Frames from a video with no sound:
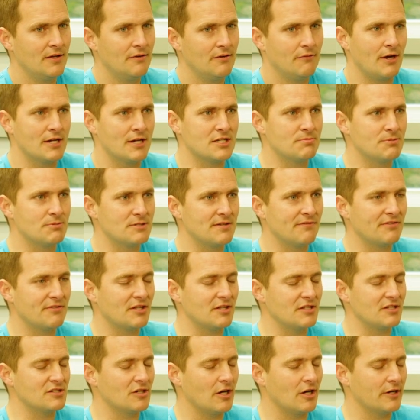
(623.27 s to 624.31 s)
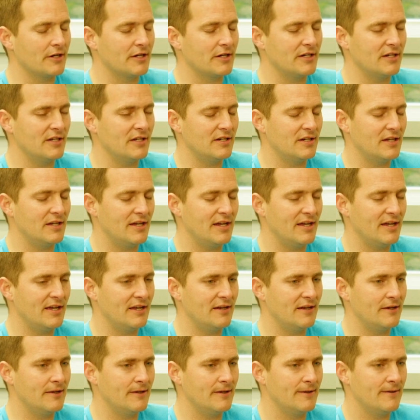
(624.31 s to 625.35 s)
right? Specifically targeted
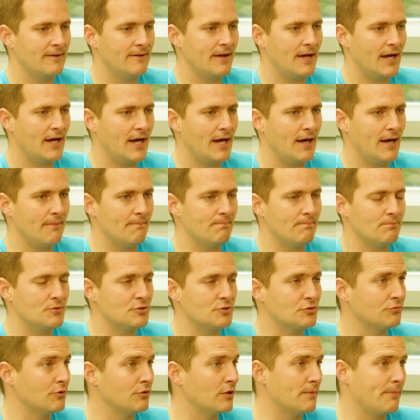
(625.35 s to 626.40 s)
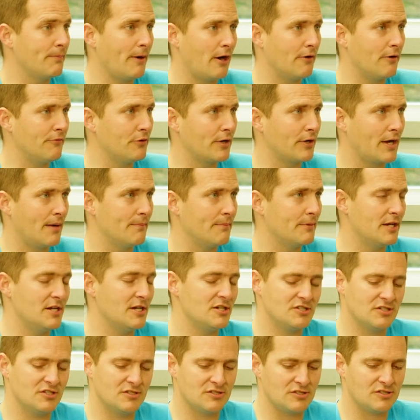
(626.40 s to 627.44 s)
and um, it's really powerful combination.